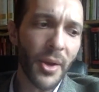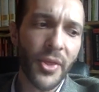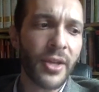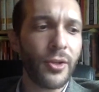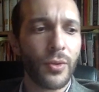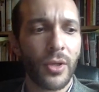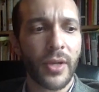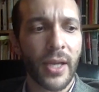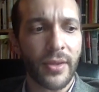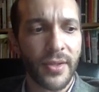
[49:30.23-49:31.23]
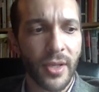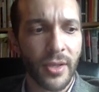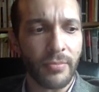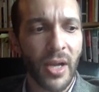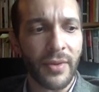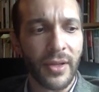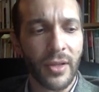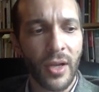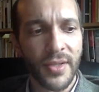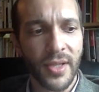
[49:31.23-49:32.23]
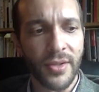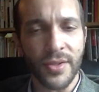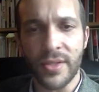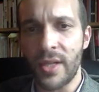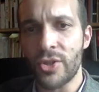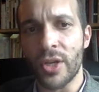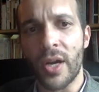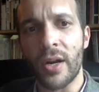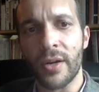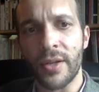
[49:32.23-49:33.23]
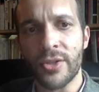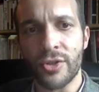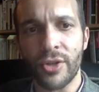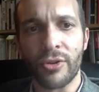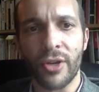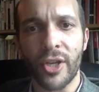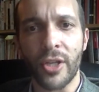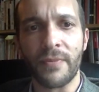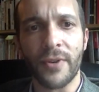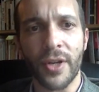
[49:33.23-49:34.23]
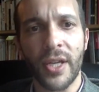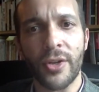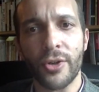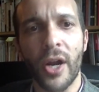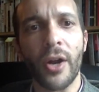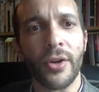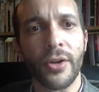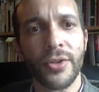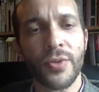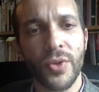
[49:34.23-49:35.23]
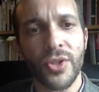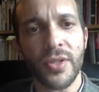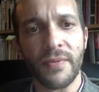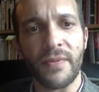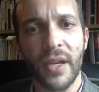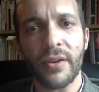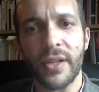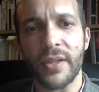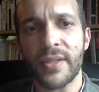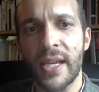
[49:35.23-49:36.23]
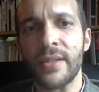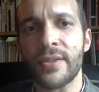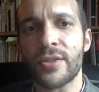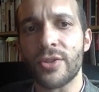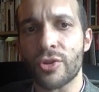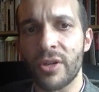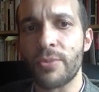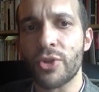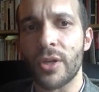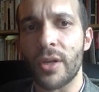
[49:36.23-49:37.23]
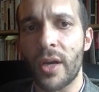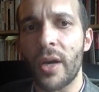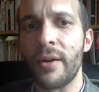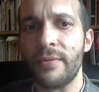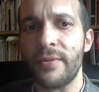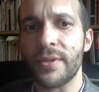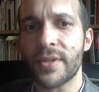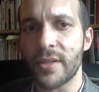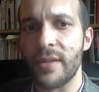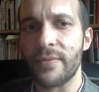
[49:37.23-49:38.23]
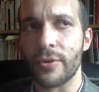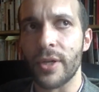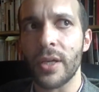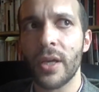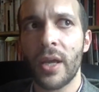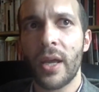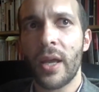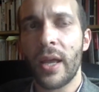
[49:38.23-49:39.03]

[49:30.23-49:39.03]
But then you look at the Southern Poverty Law Center's teaching hard history curriculum for kindergarteners, which is a very intense description of slavery.